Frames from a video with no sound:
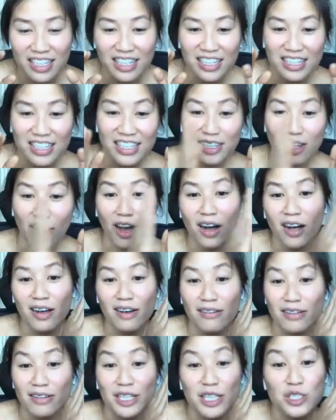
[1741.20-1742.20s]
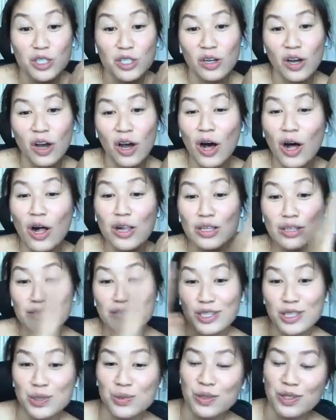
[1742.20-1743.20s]
Like, he took all of
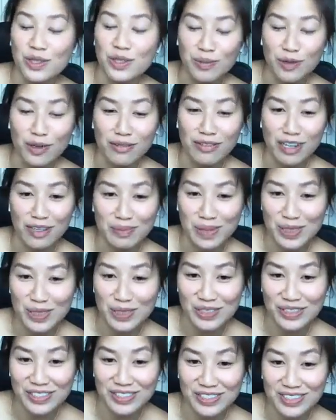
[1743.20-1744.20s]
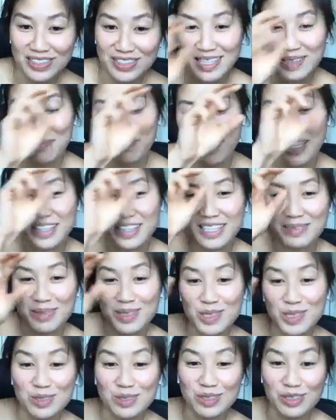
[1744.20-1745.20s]
our Twitter profile pictures and made them
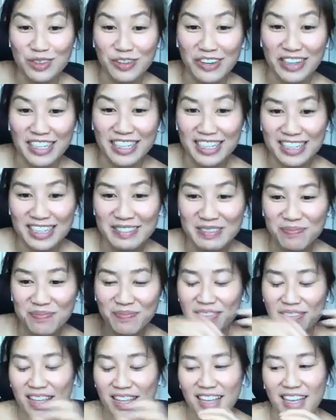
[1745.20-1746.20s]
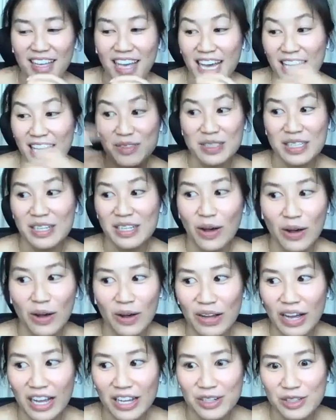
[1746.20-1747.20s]
into a grid. And it was like,
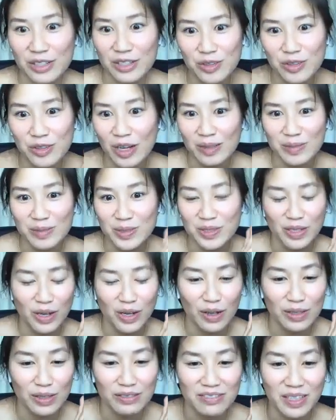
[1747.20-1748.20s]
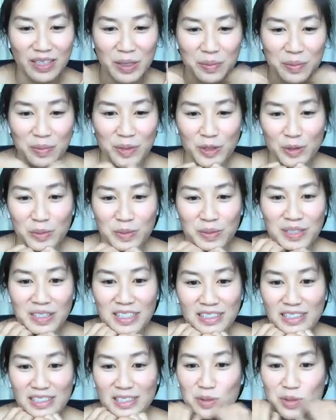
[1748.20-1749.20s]
I knew almost all of them.
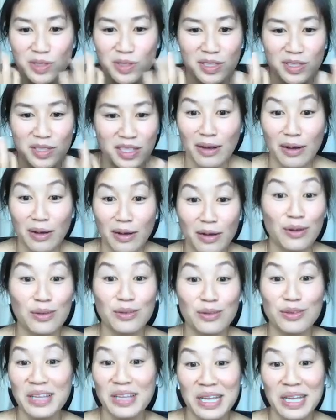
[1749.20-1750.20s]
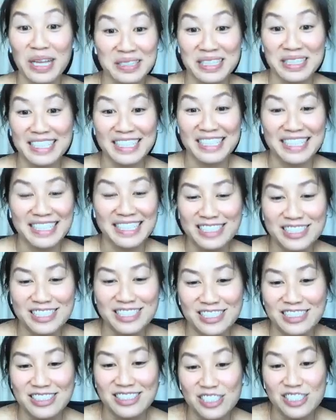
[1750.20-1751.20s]
It was like all of the ethnically
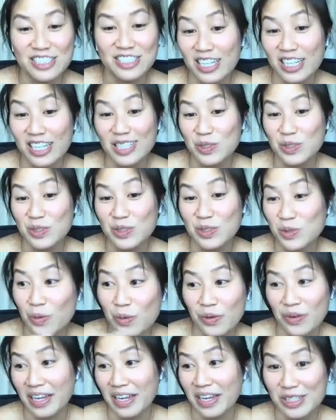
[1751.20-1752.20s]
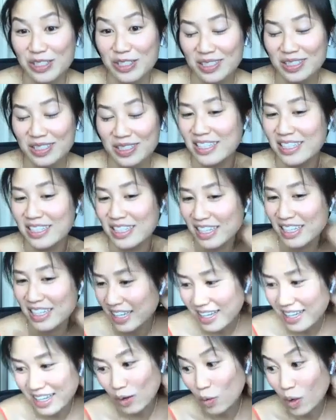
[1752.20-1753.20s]
Chinese or Asian
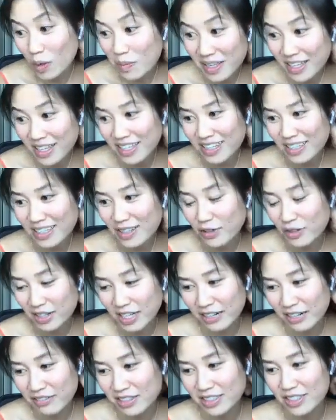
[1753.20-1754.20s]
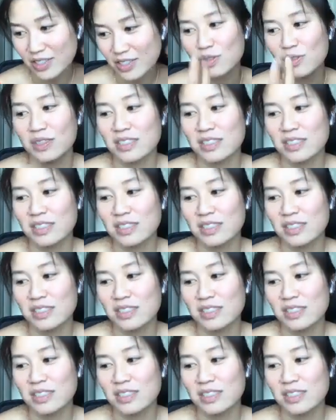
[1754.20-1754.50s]
women who were covering this.